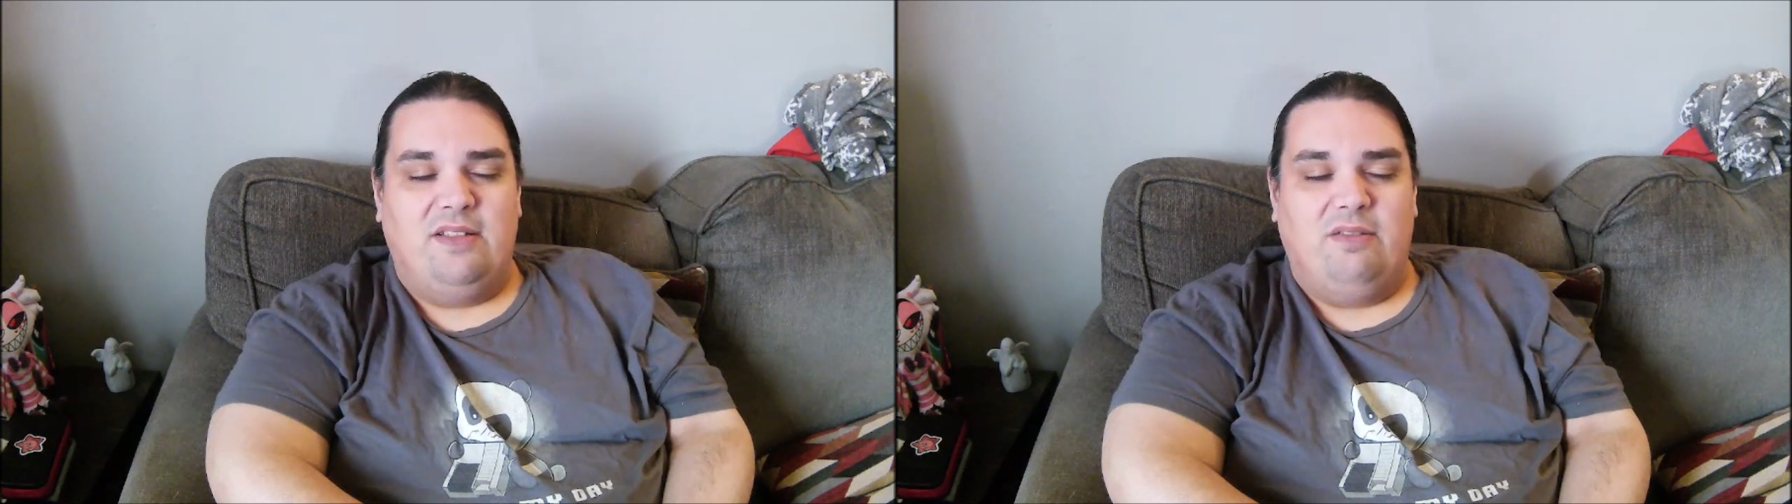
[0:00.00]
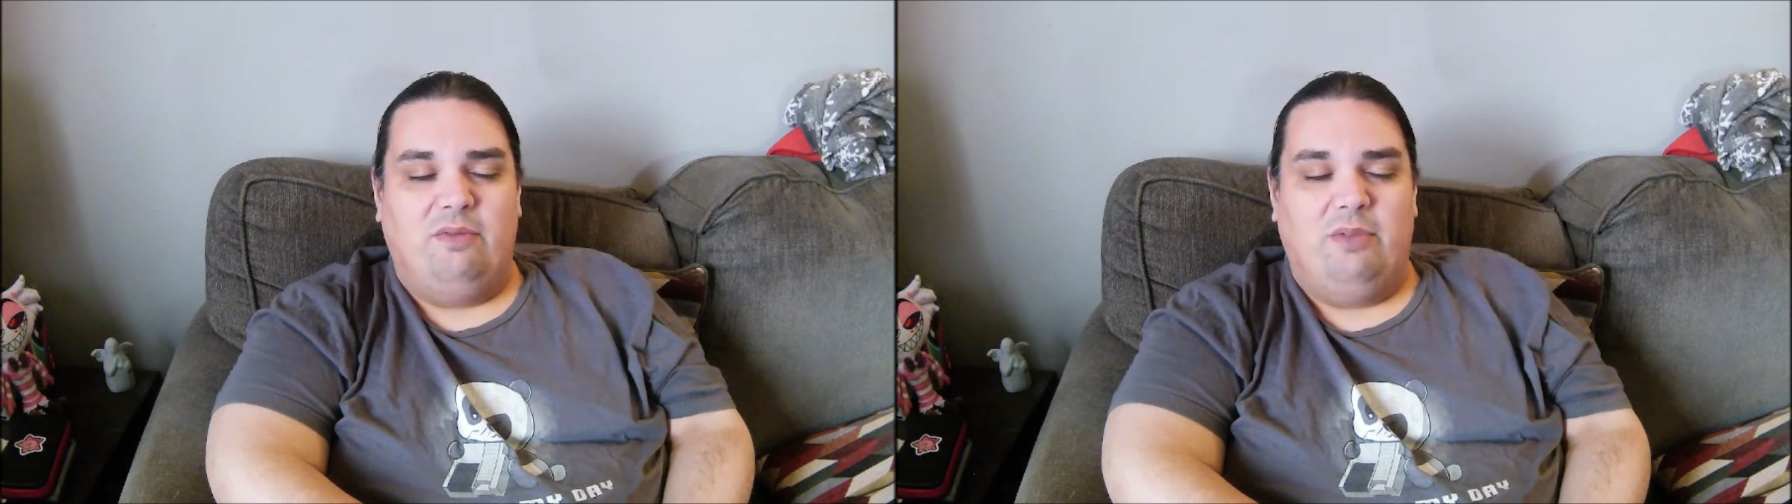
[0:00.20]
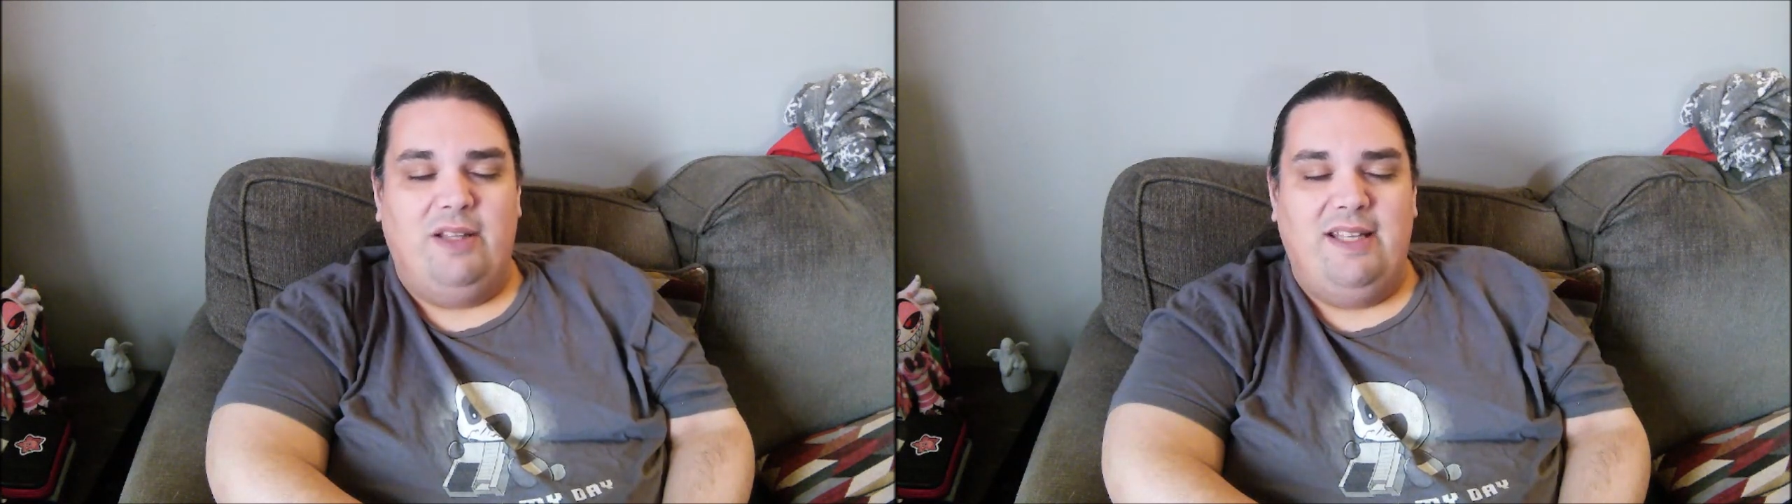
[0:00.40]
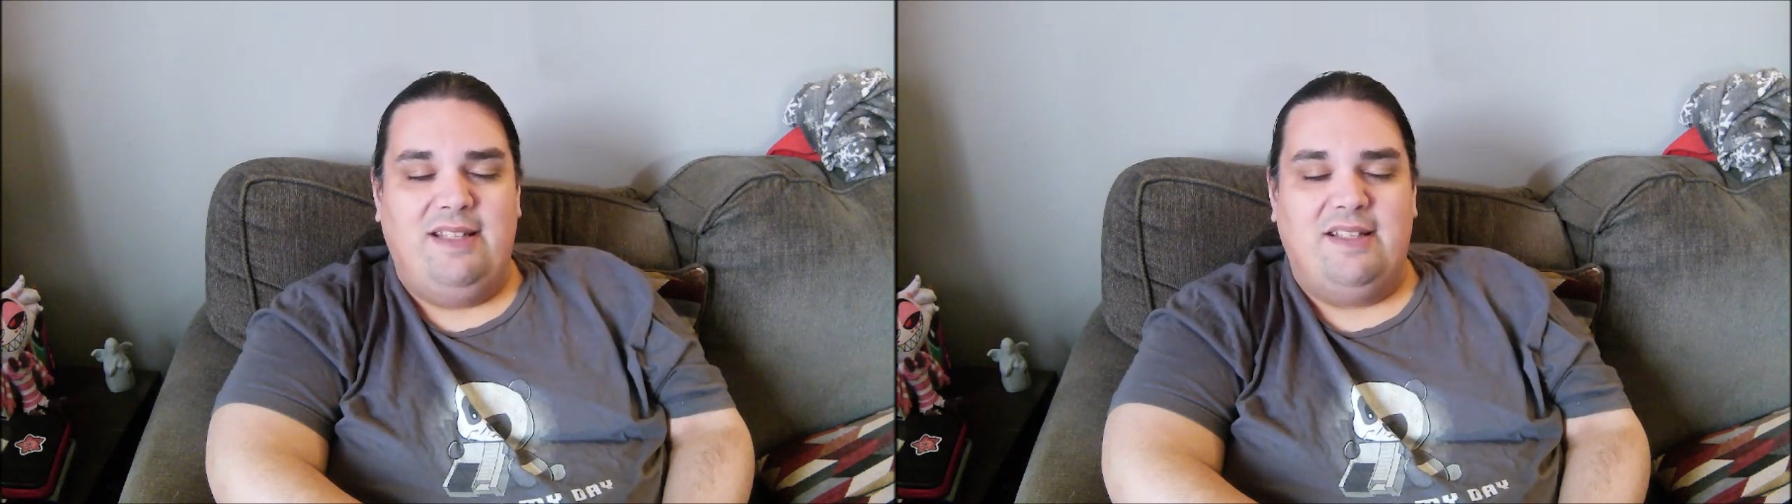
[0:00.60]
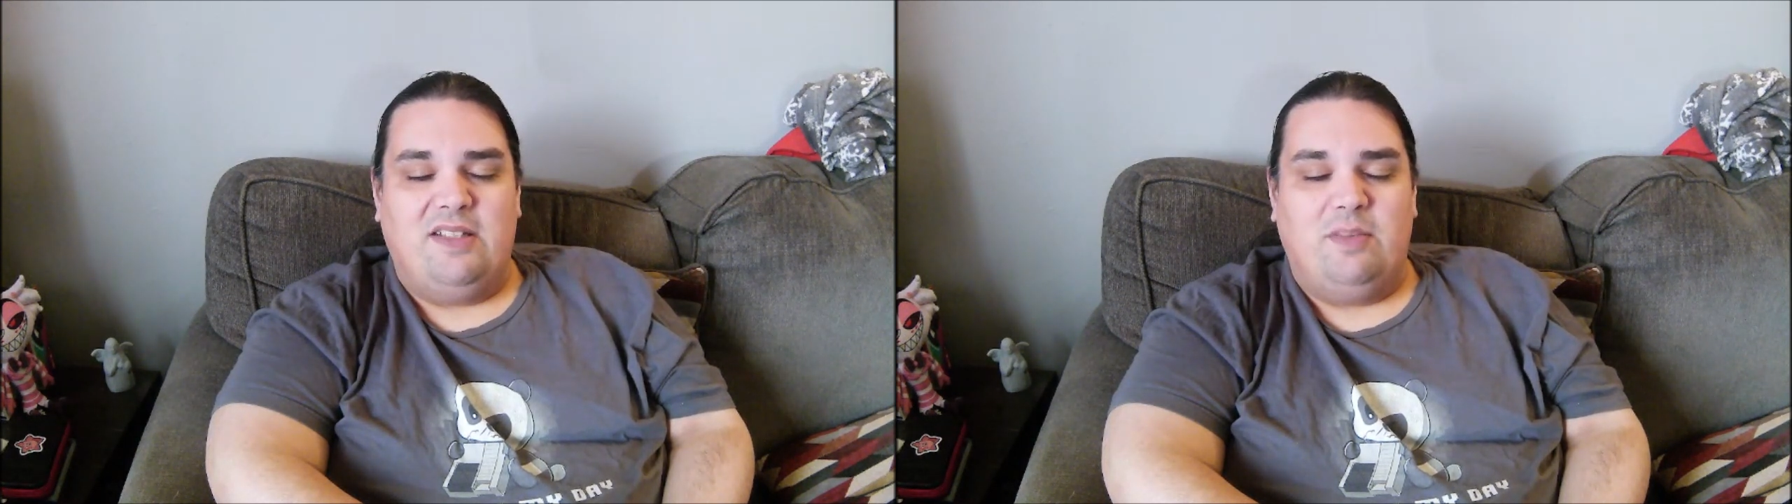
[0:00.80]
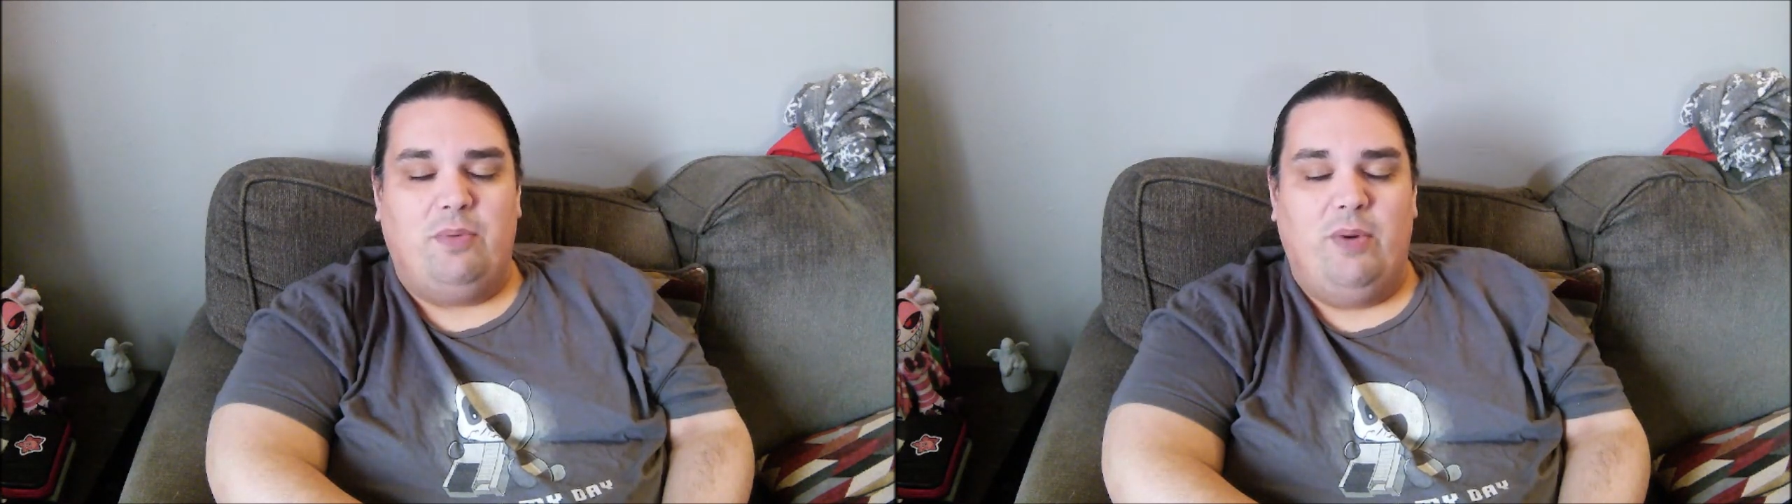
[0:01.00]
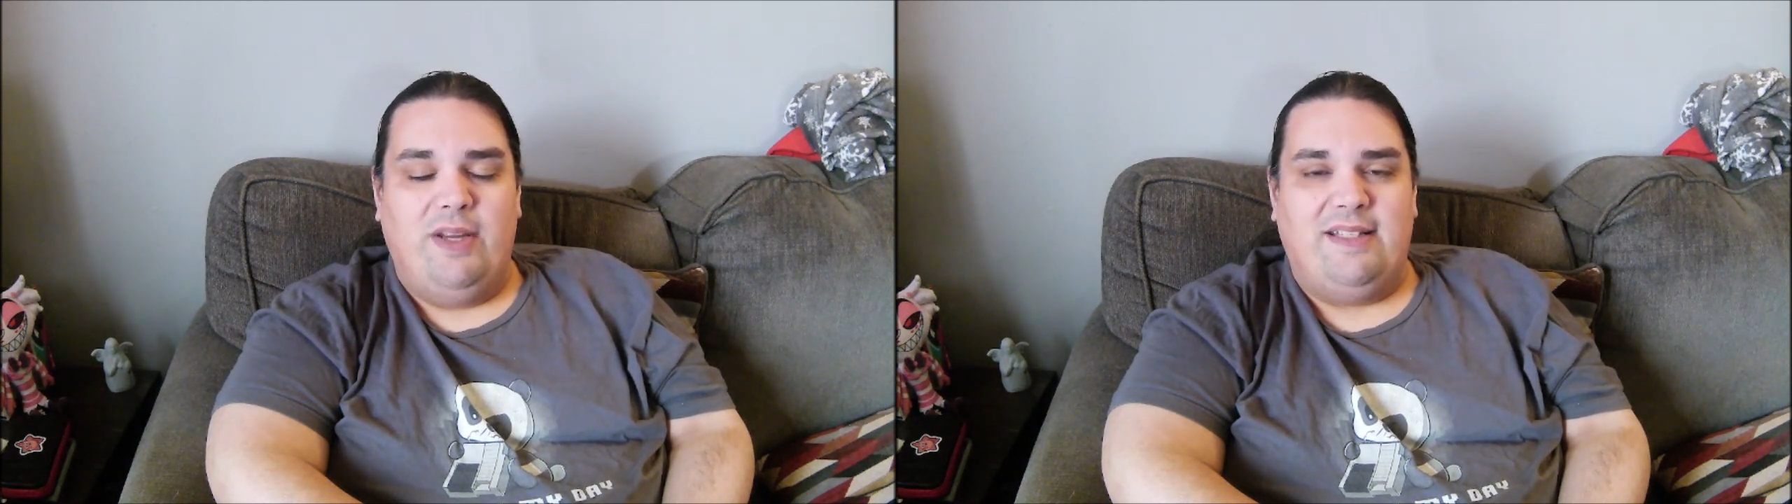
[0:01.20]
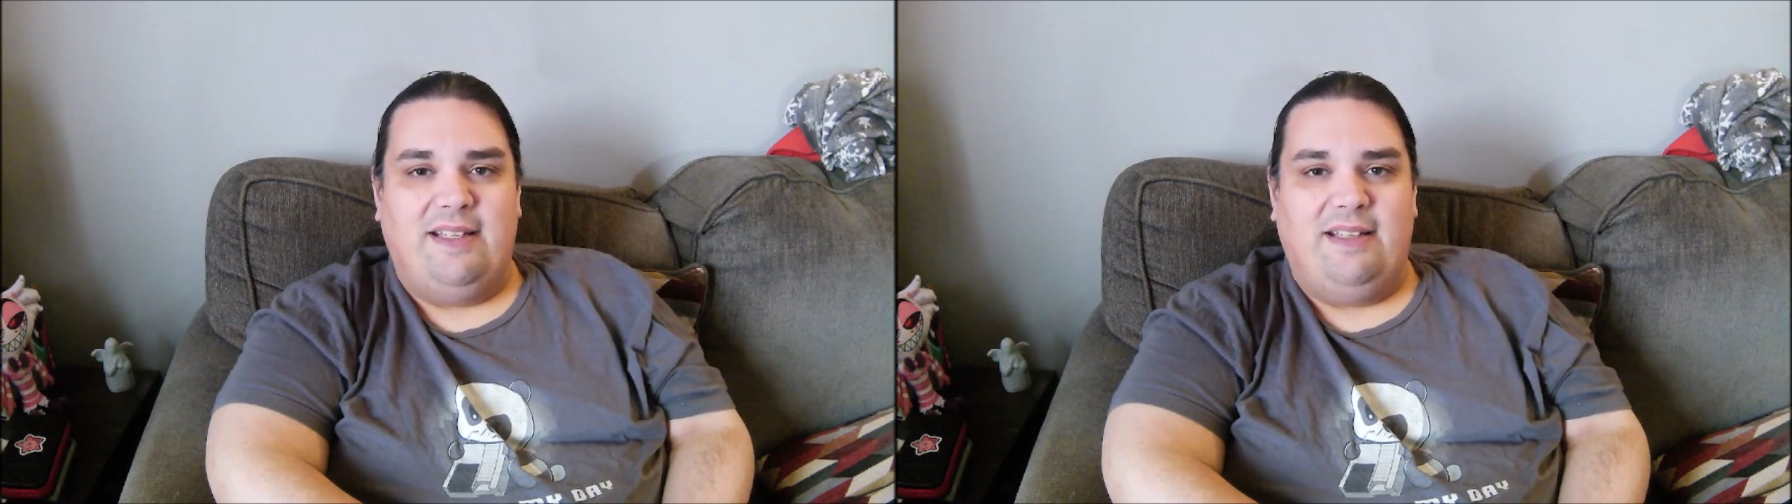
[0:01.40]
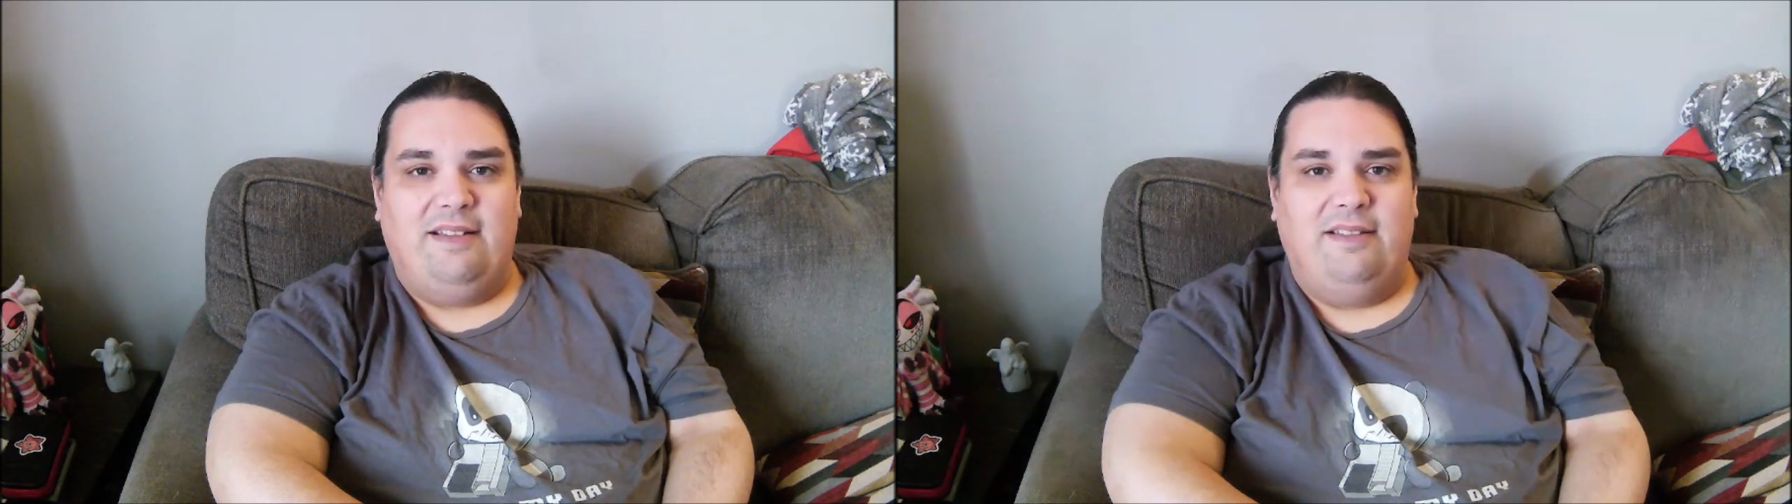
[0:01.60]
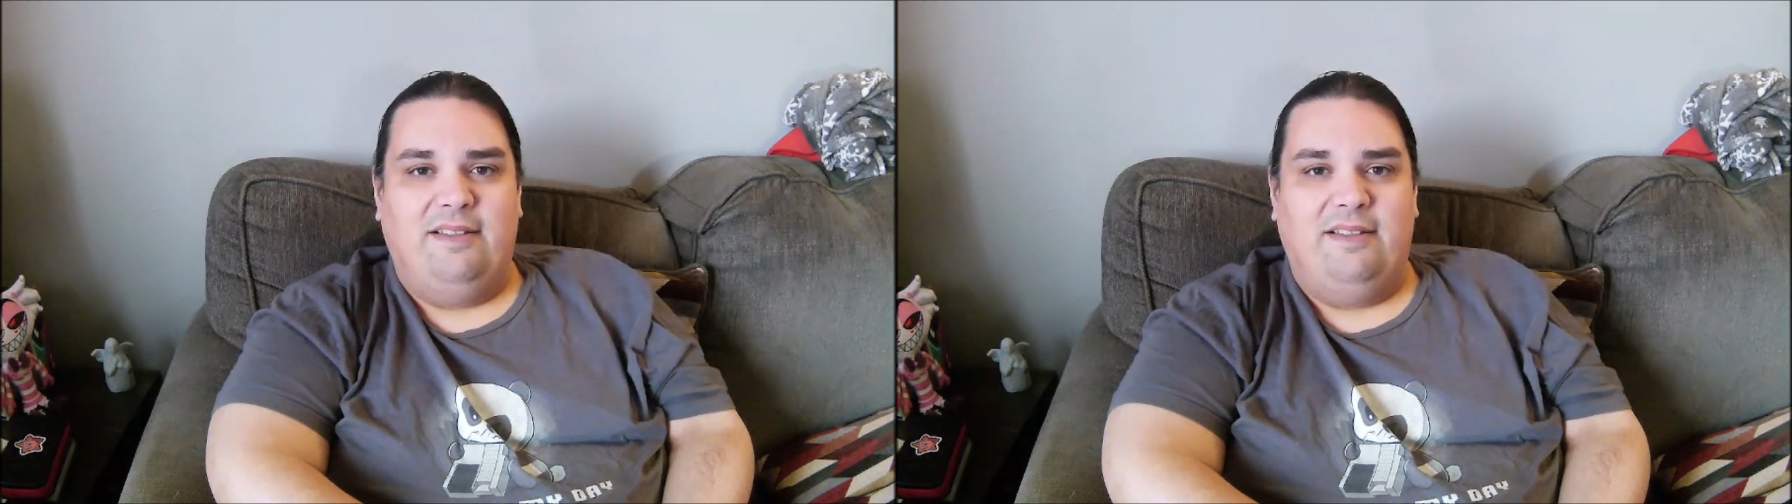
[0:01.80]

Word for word: really disappointing.